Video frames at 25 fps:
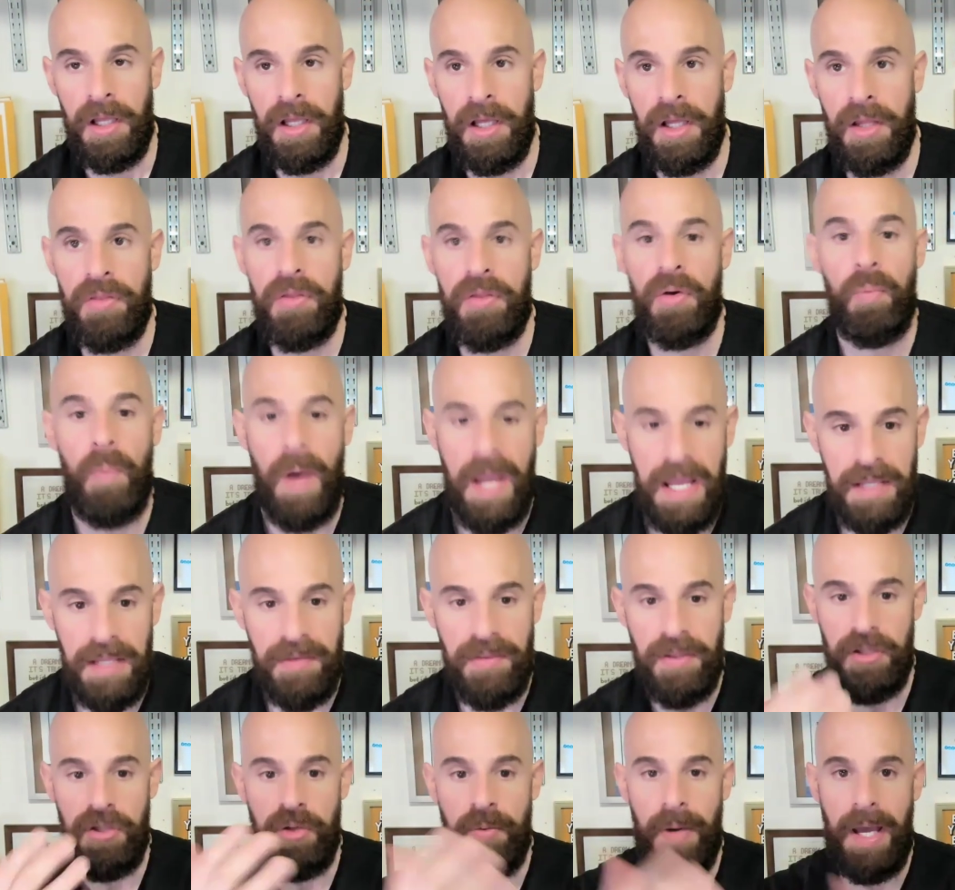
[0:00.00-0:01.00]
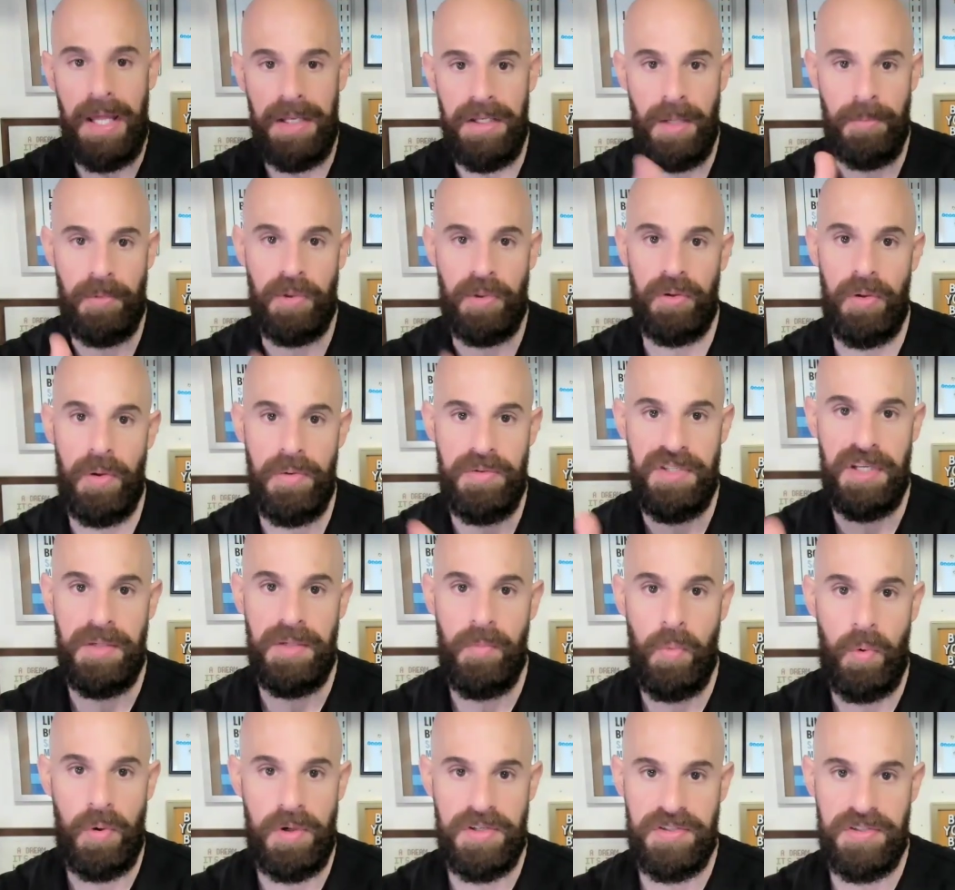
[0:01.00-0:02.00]
The way that you end up closing
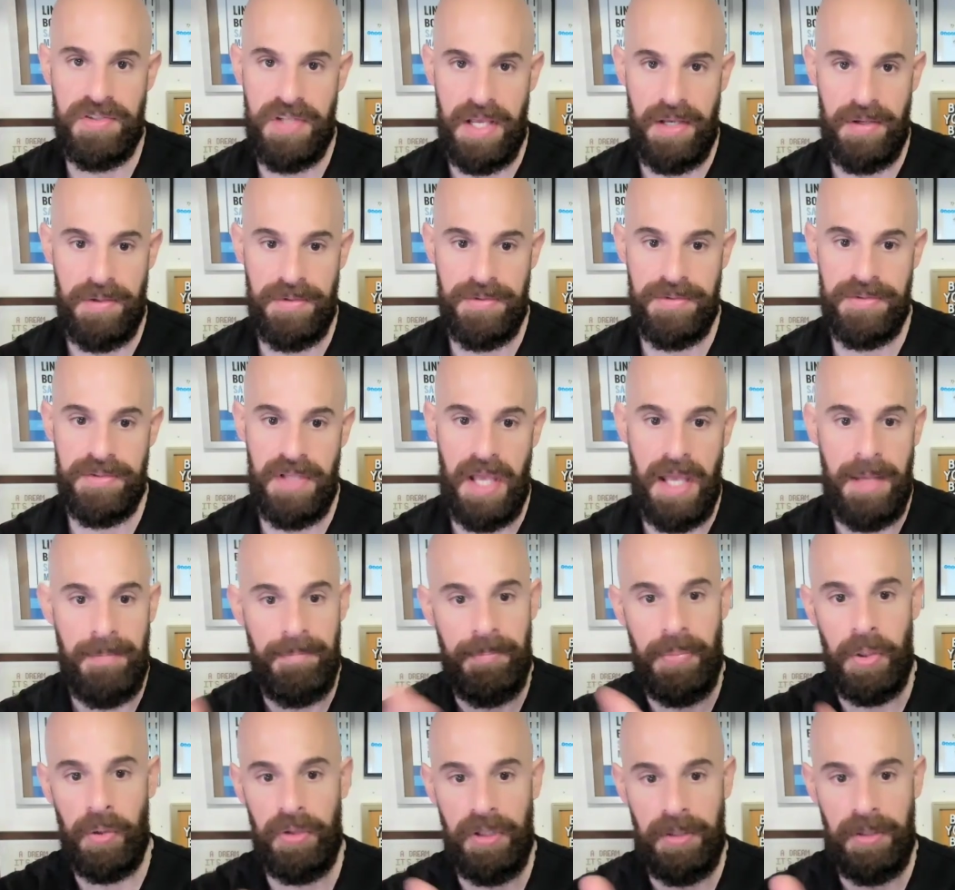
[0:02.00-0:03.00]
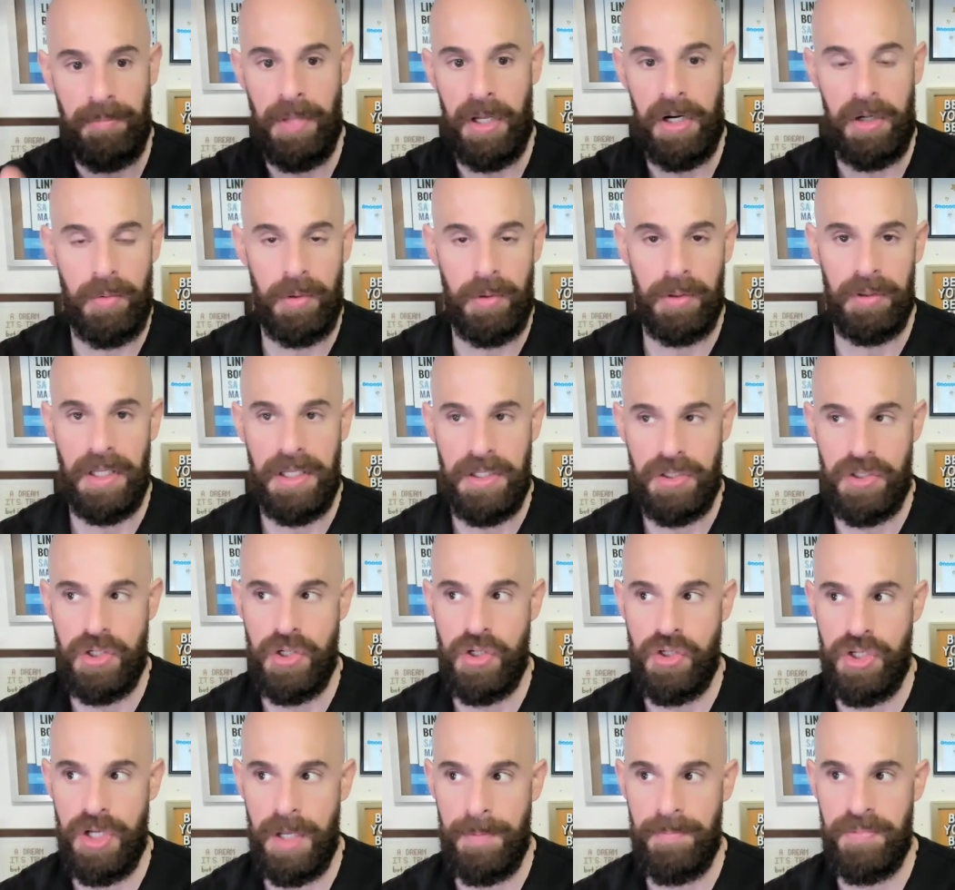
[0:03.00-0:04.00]
more sales and building better
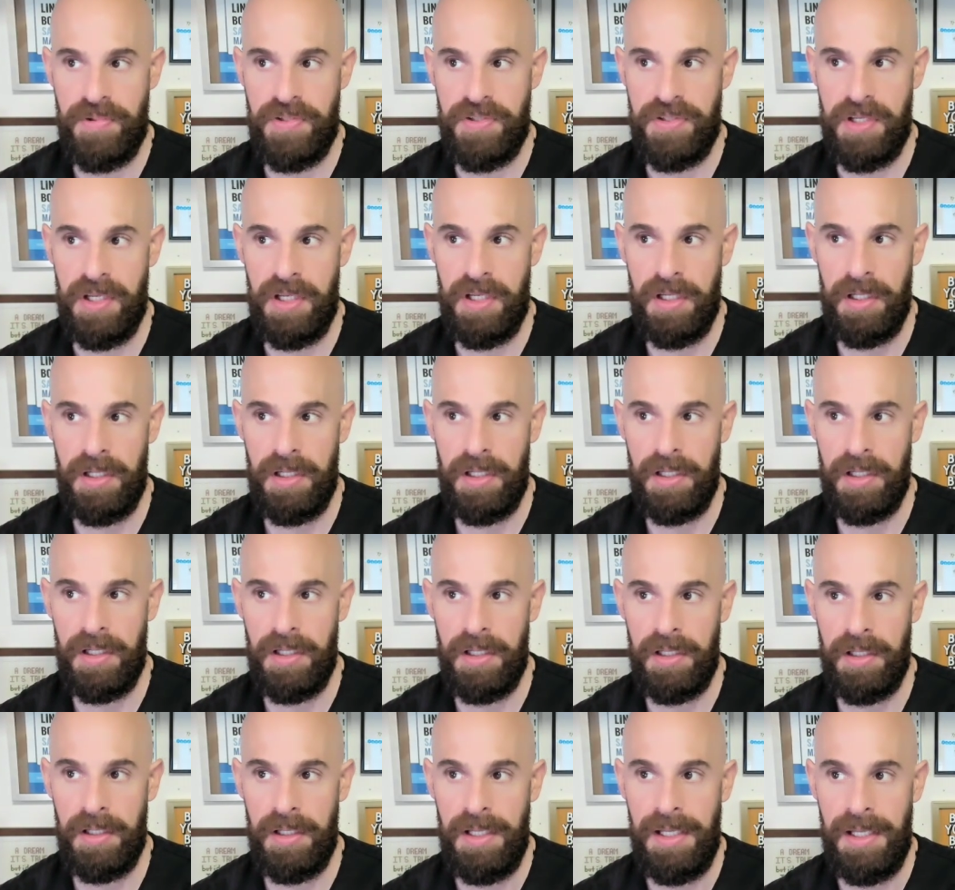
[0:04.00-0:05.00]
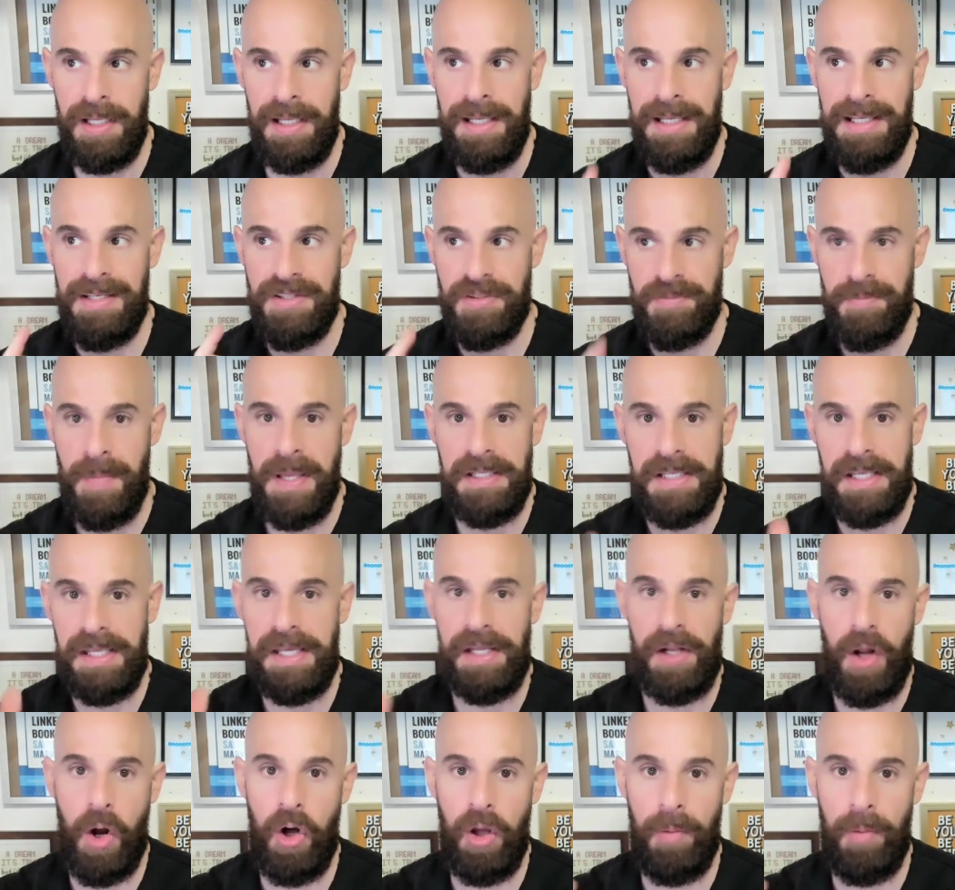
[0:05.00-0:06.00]
relationships is making
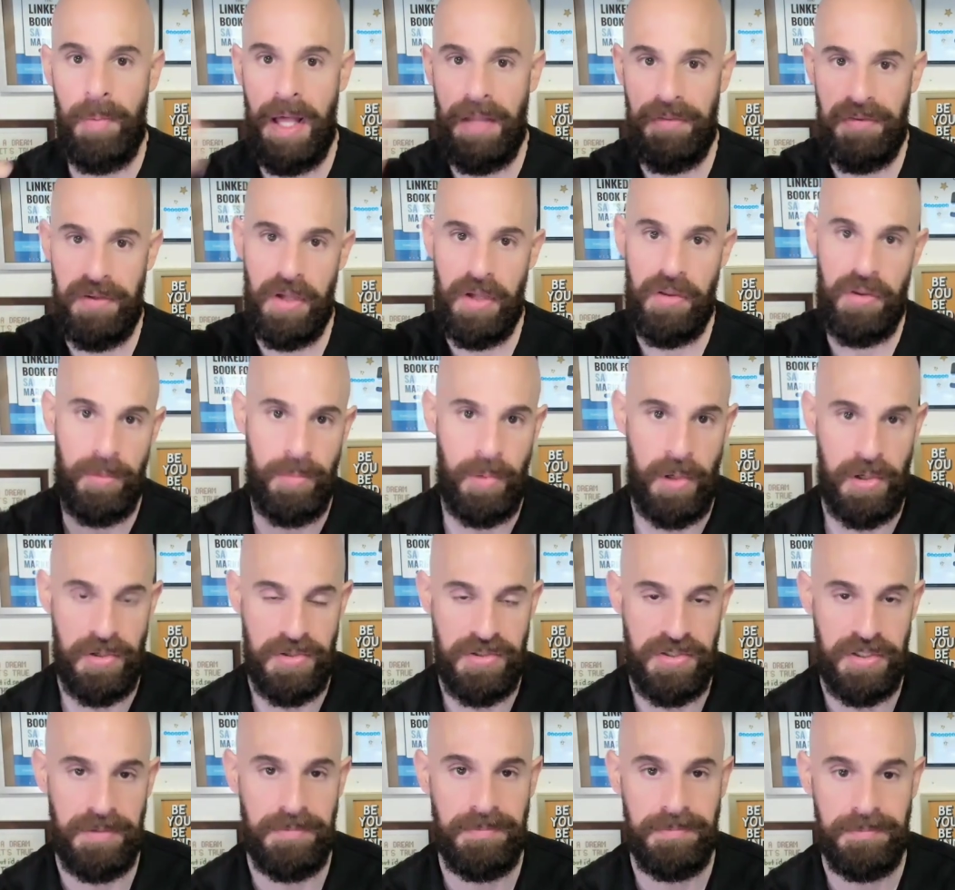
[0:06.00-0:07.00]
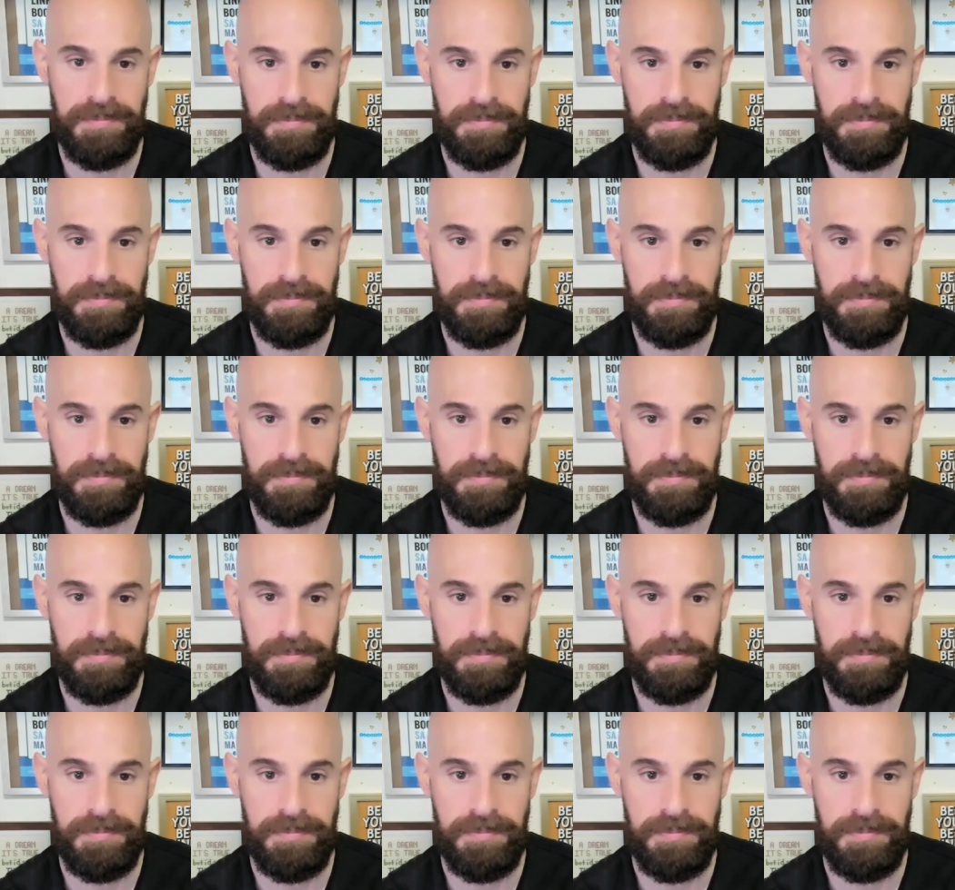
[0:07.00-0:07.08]
it all about the other person.